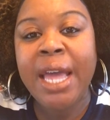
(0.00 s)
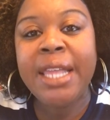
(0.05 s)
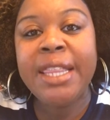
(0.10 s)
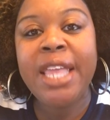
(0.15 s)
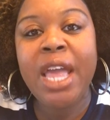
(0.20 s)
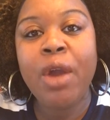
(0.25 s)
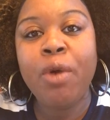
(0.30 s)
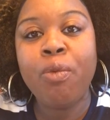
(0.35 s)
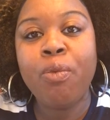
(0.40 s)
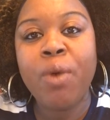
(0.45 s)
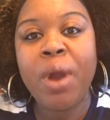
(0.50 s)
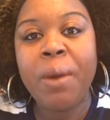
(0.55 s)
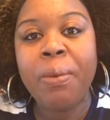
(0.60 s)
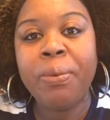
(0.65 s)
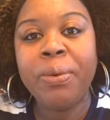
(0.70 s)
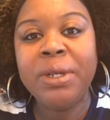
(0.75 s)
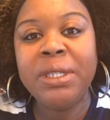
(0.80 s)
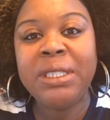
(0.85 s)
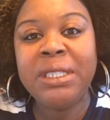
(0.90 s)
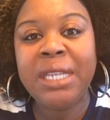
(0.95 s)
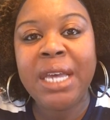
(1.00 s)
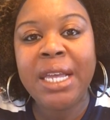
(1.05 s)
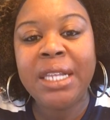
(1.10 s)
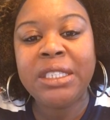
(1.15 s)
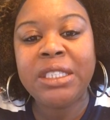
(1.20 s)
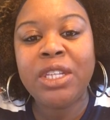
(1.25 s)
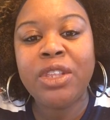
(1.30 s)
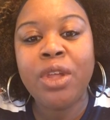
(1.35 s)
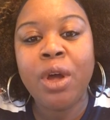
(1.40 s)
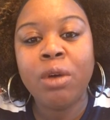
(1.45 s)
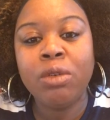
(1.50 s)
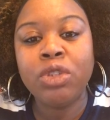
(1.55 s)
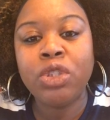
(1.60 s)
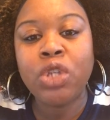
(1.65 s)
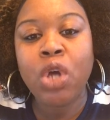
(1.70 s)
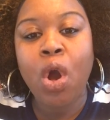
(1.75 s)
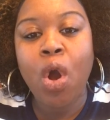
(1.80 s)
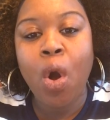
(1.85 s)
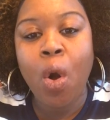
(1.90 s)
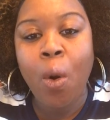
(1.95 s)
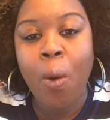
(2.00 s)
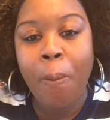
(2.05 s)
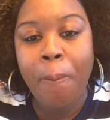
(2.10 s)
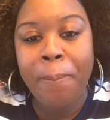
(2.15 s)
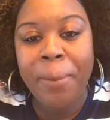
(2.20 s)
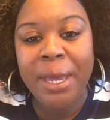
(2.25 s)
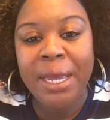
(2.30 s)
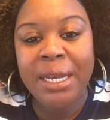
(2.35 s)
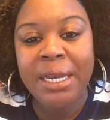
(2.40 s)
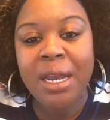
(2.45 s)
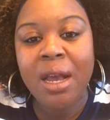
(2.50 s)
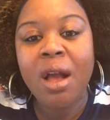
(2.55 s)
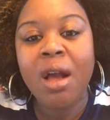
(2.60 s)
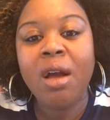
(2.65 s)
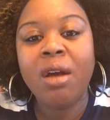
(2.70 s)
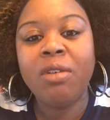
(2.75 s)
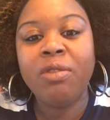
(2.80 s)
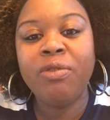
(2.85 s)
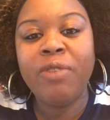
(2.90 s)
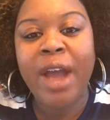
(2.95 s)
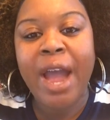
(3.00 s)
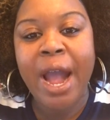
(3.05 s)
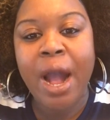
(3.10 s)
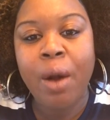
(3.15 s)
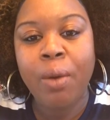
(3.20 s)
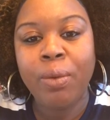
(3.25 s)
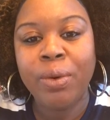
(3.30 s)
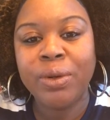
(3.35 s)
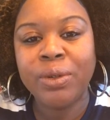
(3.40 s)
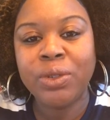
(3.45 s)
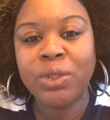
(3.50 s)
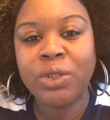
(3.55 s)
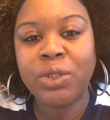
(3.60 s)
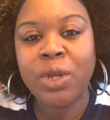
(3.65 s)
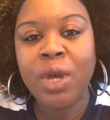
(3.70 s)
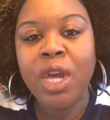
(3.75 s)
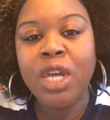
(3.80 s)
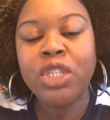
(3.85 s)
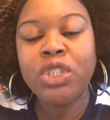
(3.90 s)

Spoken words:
that represent those open vowels.